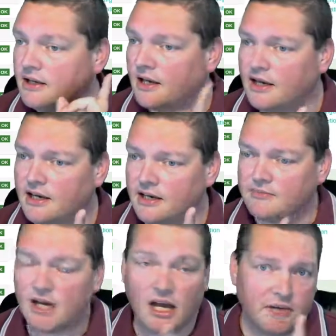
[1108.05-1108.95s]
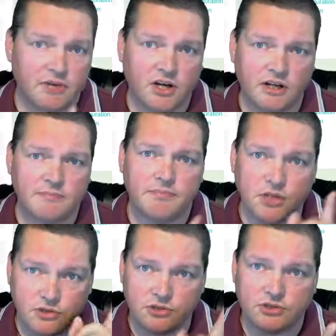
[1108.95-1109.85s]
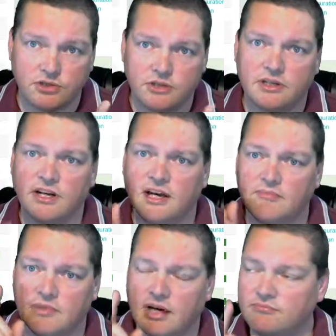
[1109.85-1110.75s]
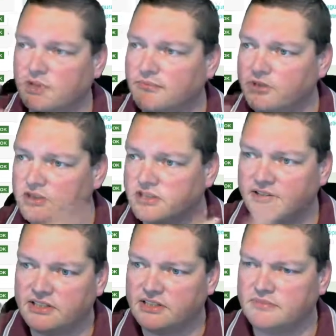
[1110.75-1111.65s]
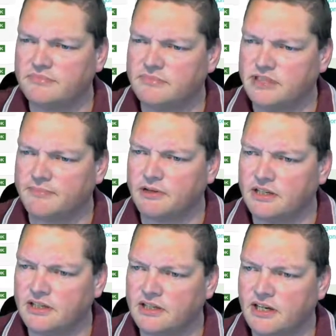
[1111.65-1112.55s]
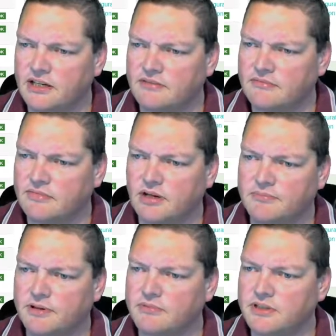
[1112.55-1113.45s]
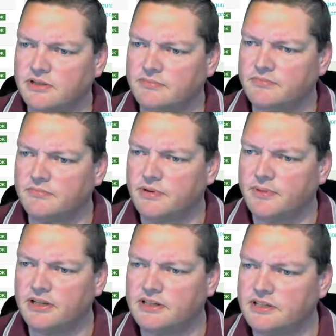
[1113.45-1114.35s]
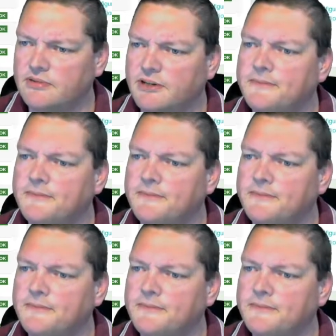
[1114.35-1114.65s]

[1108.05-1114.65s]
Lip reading: I'm not, but you should. I'm not, because I did separately, and I'll probably repeat this anyway.